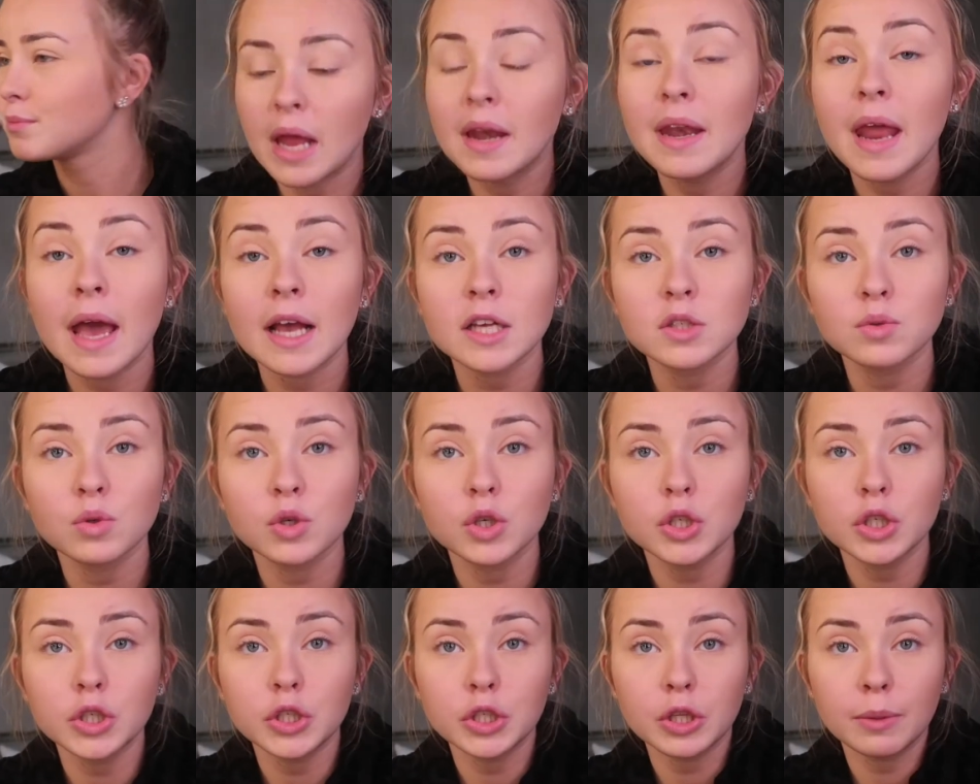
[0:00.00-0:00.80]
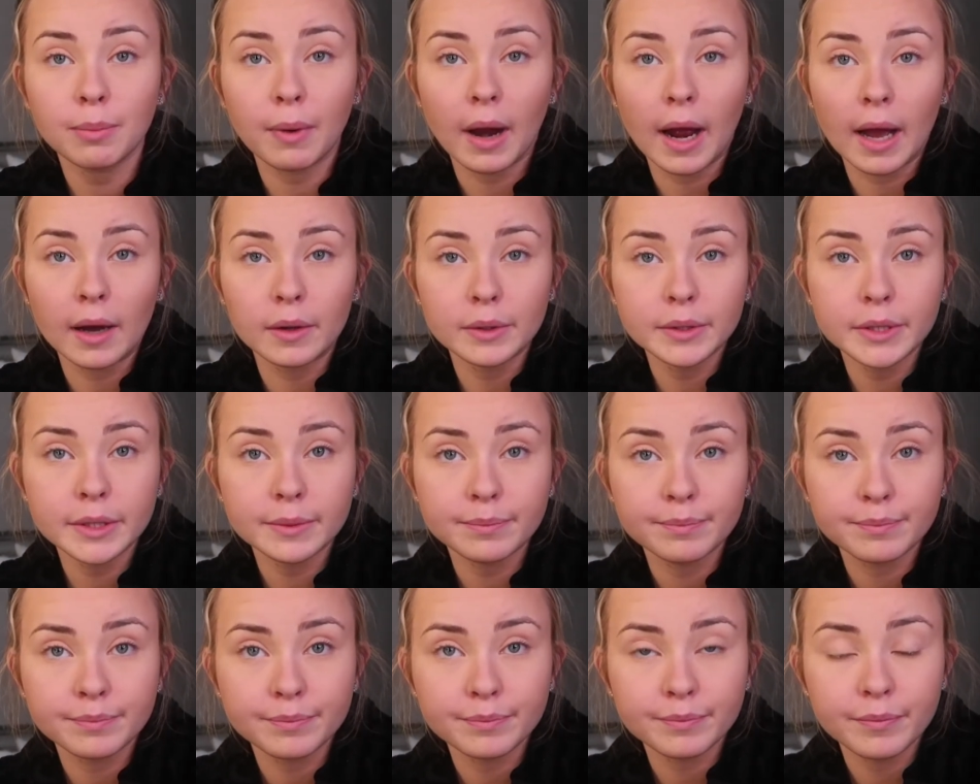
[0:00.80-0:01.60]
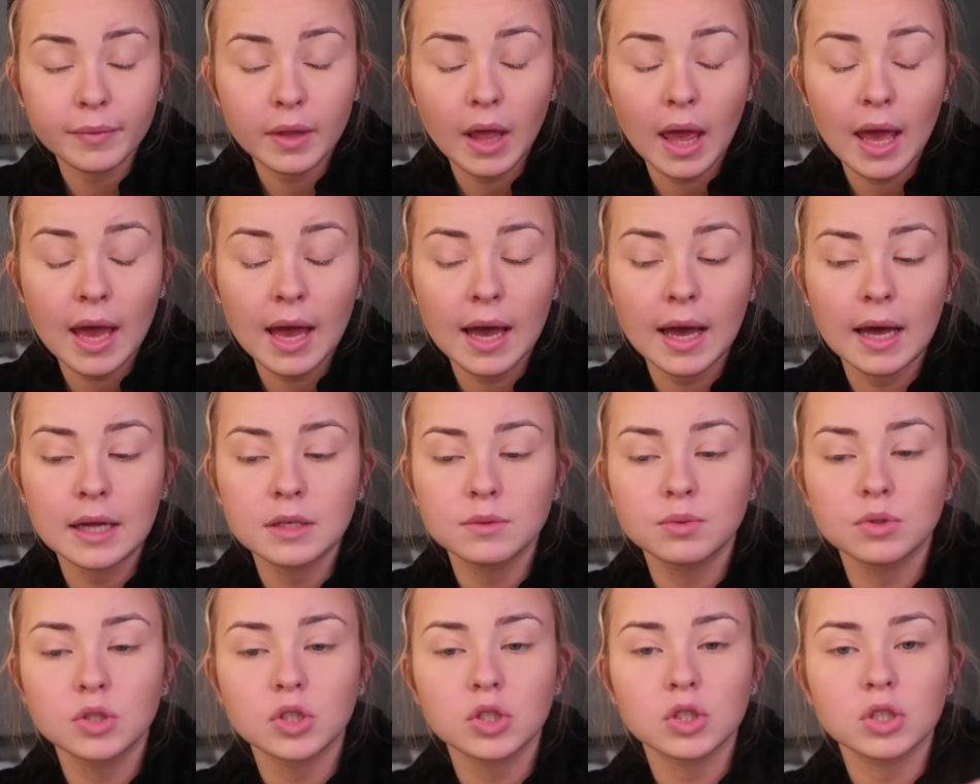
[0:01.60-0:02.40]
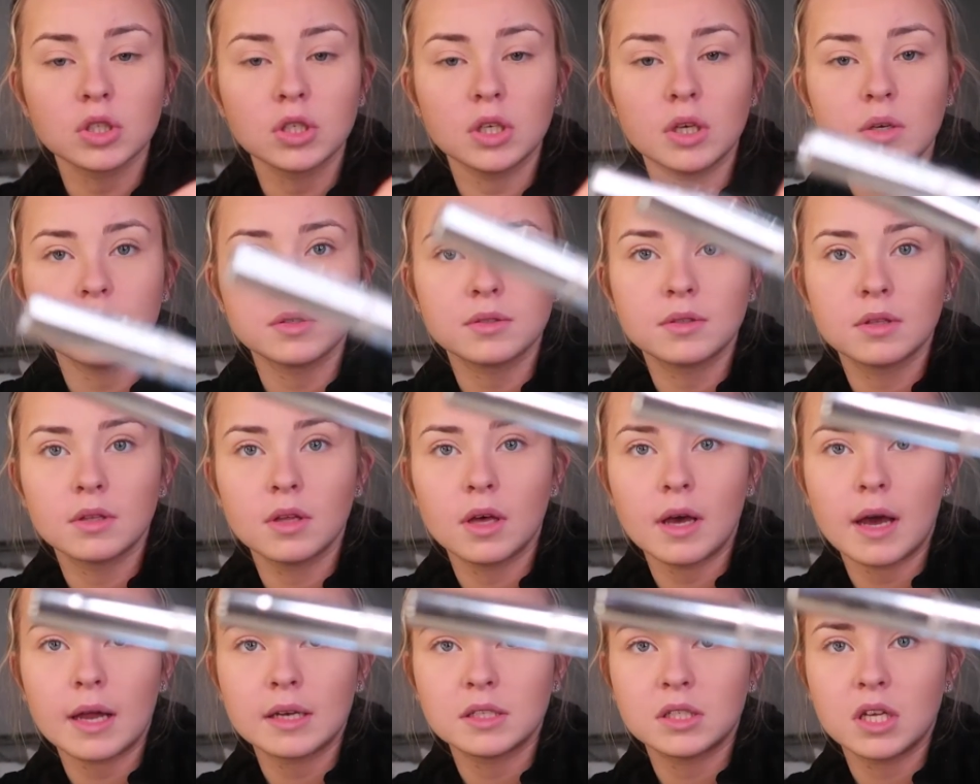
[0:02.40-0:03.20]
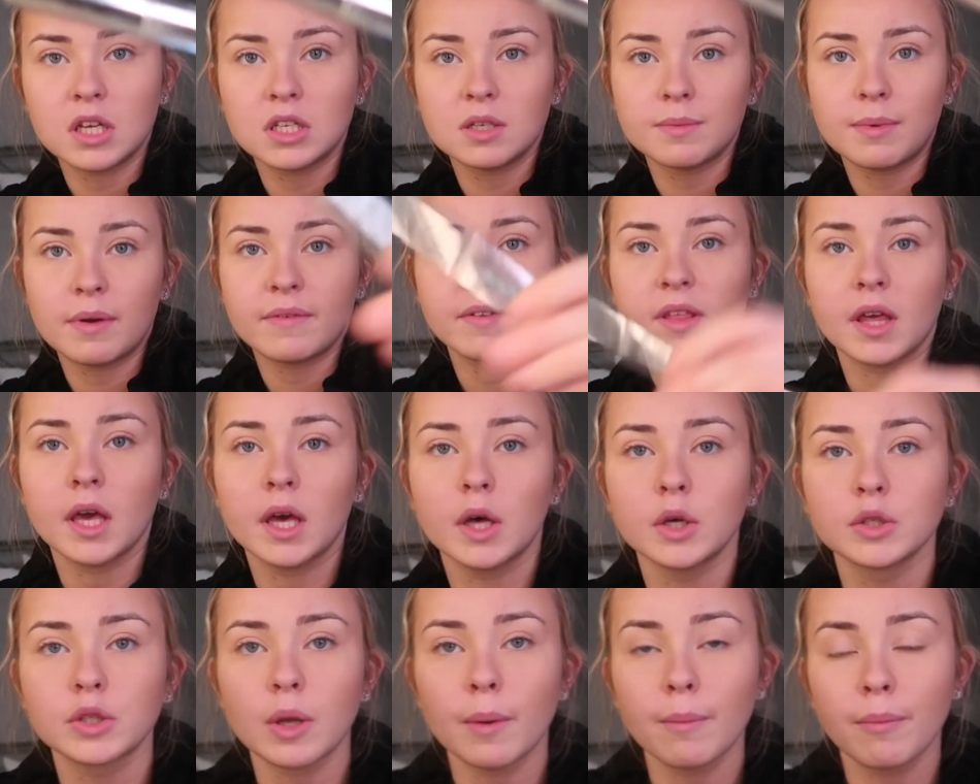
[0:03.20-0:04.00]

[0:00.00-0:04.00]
Next, we're going to do the brows. And we're just going to use the Anastasia Beverly Hills